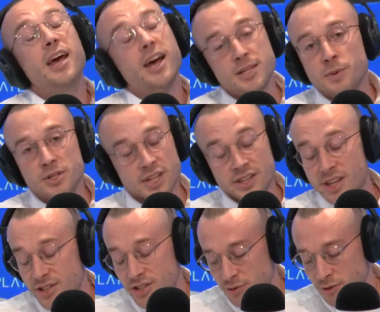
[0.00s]
Yeah, I suppose
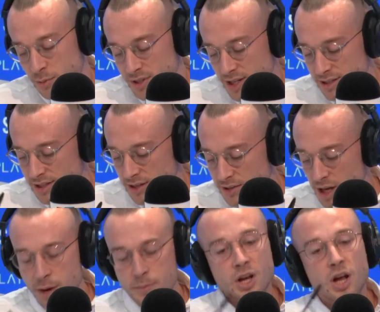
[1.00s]
they're just representatives.
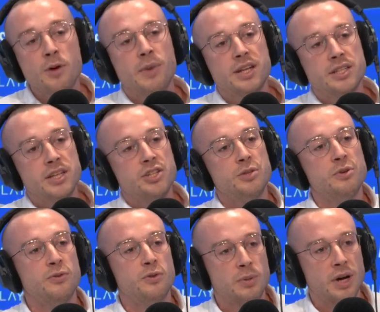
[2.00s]
But going back to the issue
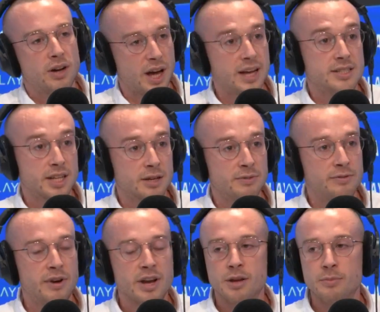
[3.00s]
before about a second
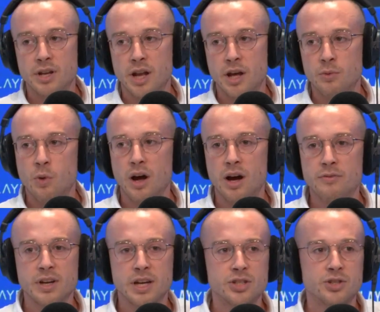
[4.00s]
referendum and why I
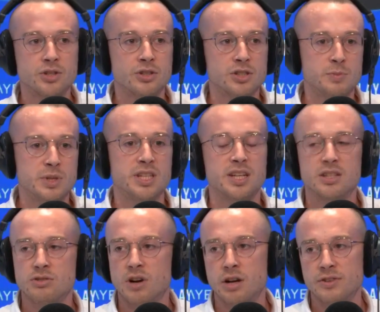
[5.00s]
think it shouldn't just be seen
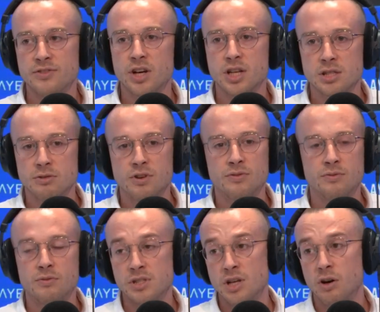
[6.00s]
as trying to reverse the
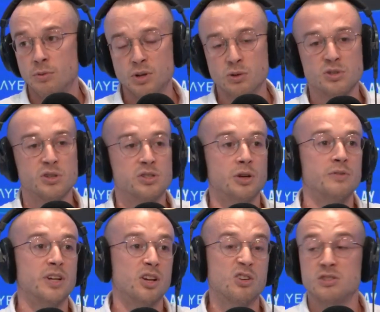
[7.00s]
result, but also
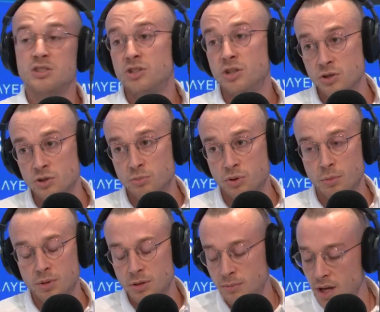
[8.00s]
solving a constitutional
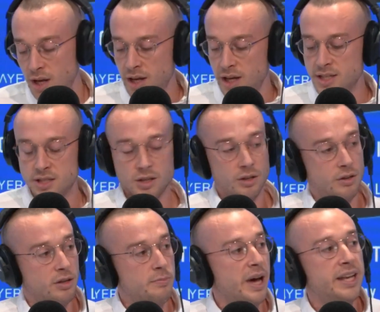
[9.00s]
problem, is that
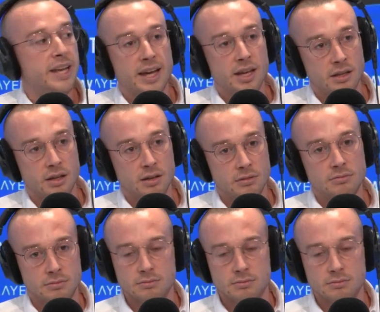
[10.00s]
the mandate that